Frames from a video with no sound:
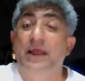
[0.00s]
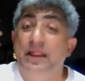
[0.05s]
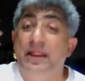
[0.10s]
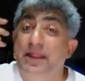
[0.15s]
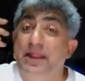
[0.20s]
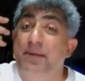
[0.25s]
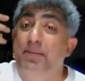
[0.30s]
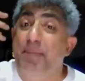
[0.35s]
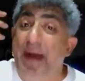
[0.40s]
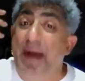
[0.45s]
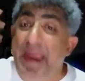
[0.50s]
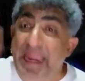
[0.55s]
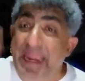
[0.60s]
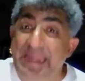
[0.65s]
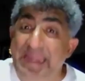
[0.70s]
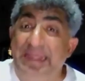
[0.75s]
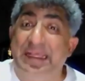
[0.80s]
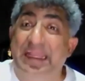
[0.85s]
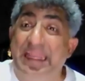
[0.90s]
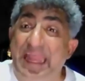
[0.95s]
the
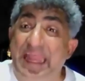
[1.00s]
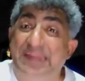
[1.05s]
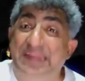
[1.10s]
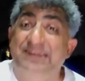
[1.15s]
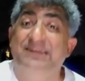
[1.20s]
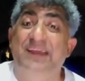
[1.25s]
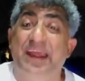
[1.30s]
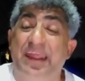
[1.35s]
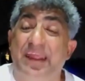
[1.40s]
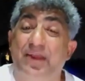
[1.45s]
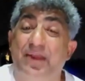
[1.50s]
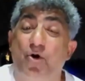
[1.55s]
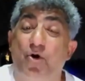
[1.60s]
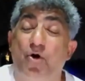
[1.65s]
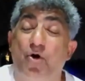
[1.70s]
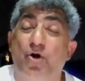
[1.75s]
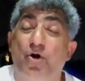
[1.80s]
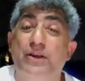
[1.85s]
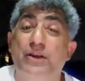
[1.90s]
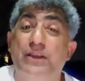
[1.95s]
mind creates the
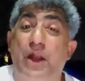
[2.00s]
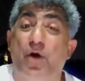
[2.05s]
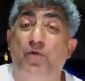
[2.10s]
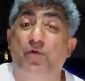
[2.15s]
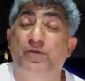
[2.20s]
ego. Now,